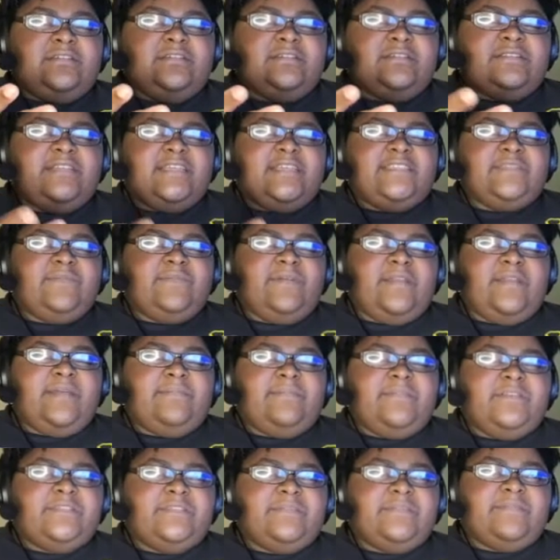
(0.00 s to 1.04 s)
That's the word I'm
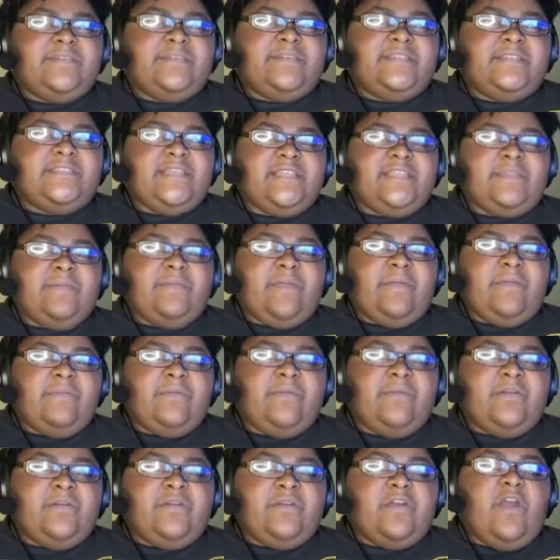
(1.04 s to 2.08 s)
using, but it's not the right
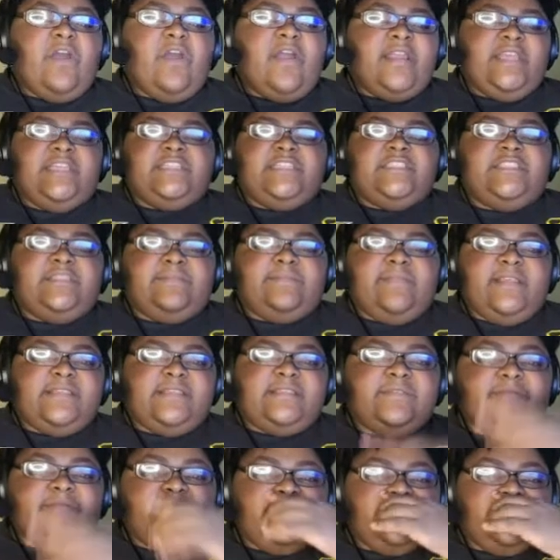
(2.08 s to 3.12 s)
word. Guardianship, that's
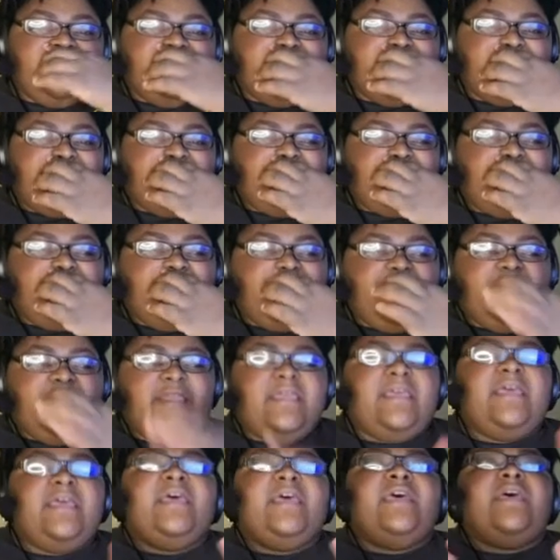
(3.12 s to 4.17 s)
the word.
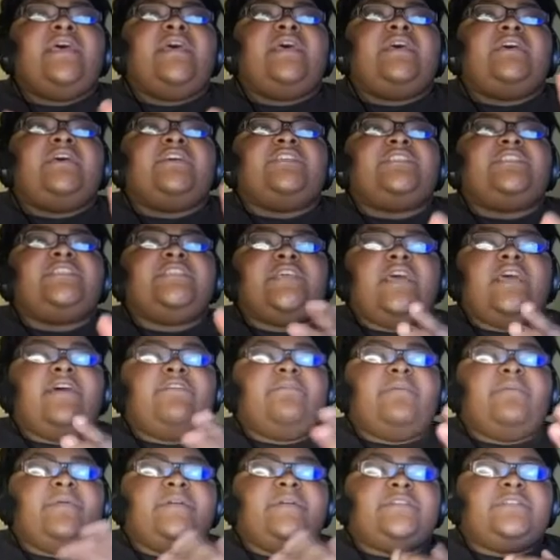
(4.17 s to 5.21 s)
She took over
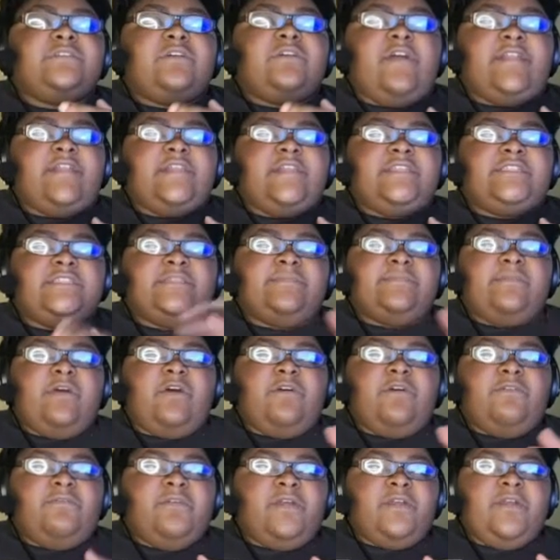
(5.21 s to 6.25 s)
parental guardianship
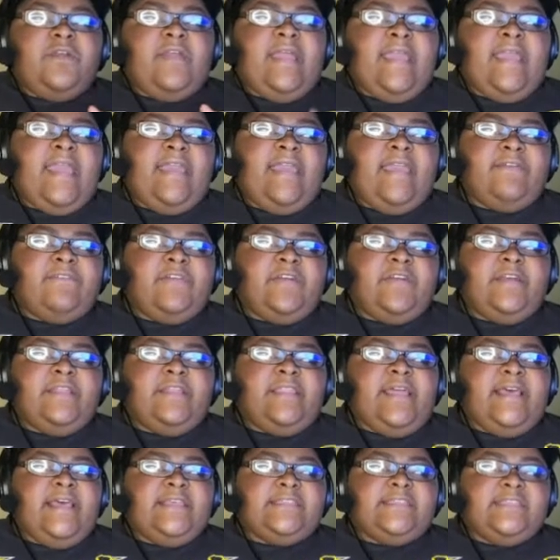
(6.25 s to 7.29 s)
over her and gave her her
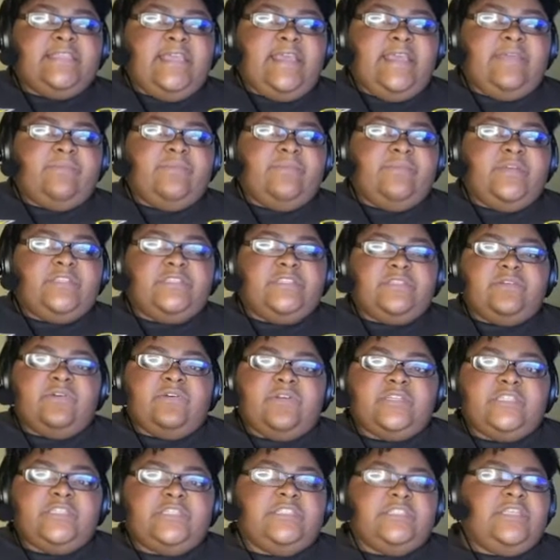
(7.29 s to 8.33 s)
last name, which of
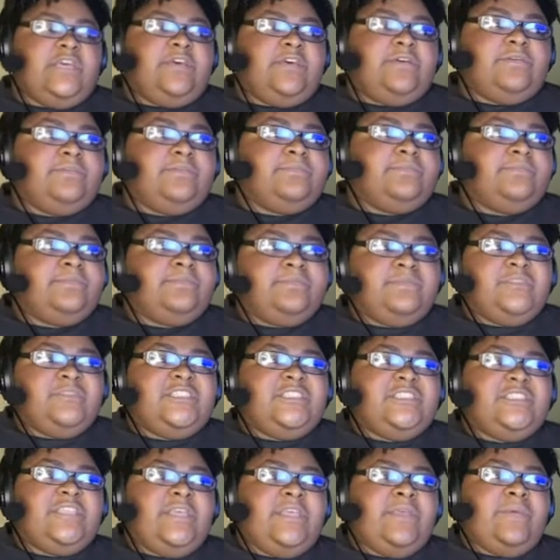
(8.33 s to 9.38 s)
course,
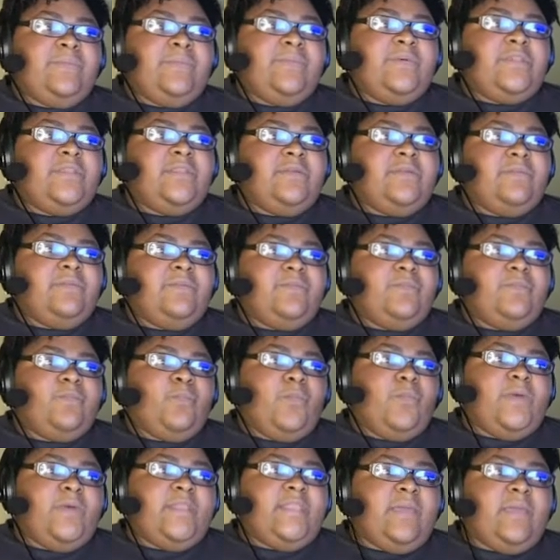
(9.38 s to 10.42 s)
she
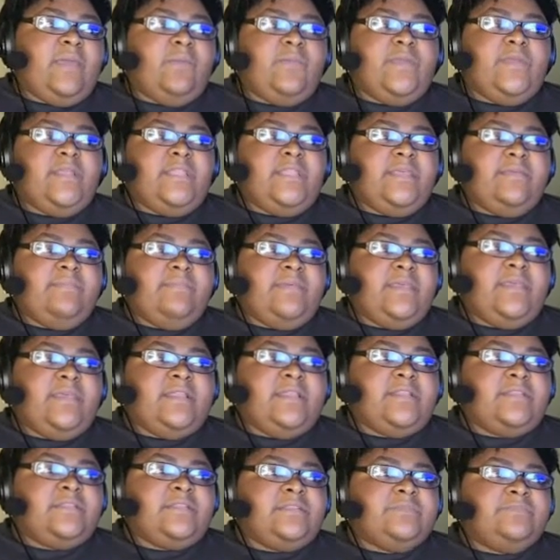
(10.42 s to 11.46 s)
wouldn't have really
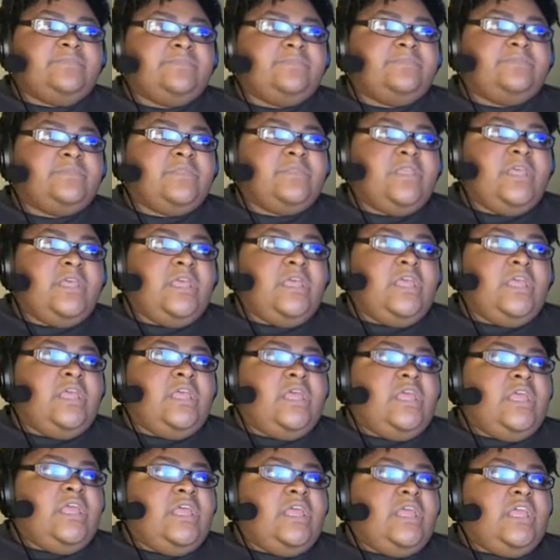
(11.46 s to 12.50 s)
been
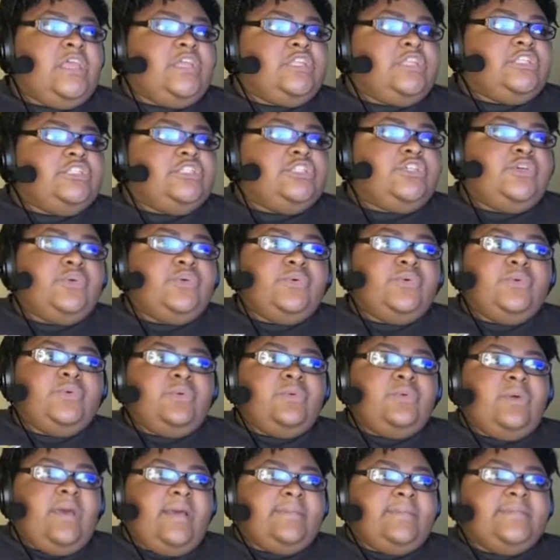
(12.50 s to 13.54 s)
too
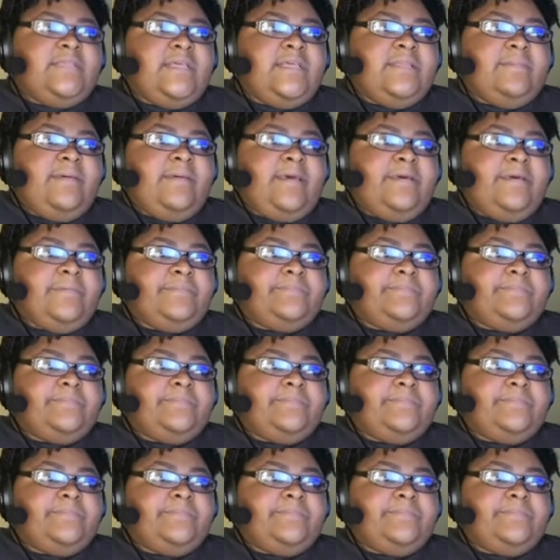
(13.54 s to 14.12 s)
upset about.